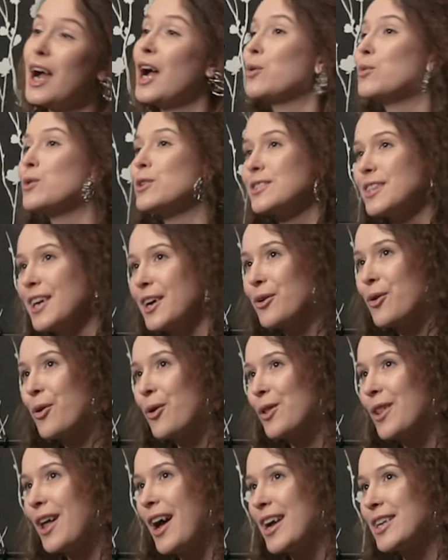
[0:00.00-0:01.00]
I will tag
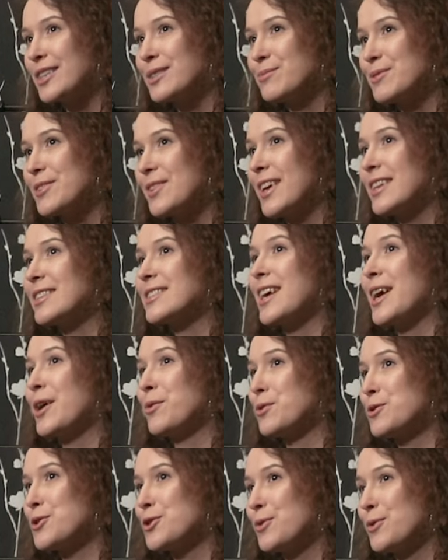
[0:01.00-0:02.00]
all items that I
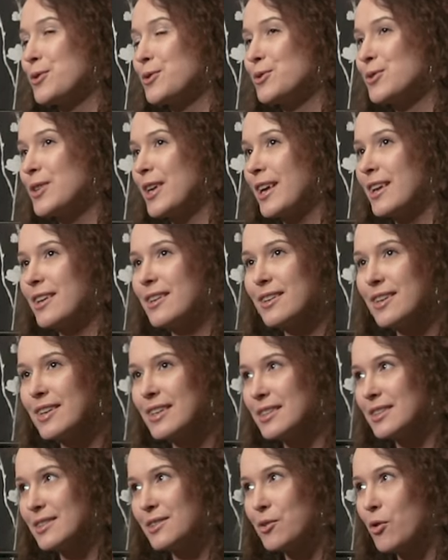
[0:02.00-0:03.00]
will show you today in